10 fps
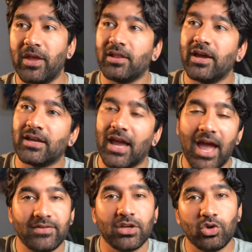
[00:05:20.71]
And like
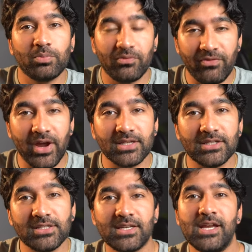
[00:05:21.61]
having a group of
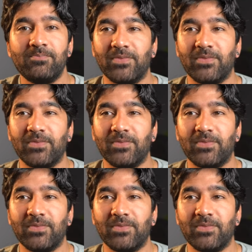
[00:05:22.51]
friends,